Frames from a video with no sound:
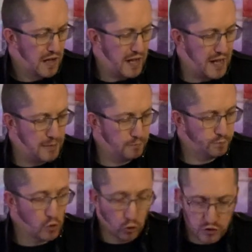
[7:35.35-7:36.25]
Um,
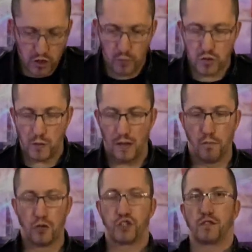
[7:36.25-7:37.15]
also, as well,
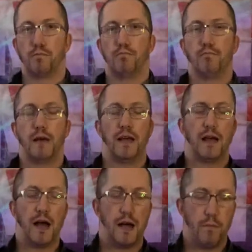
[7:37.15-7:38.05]
must me uh,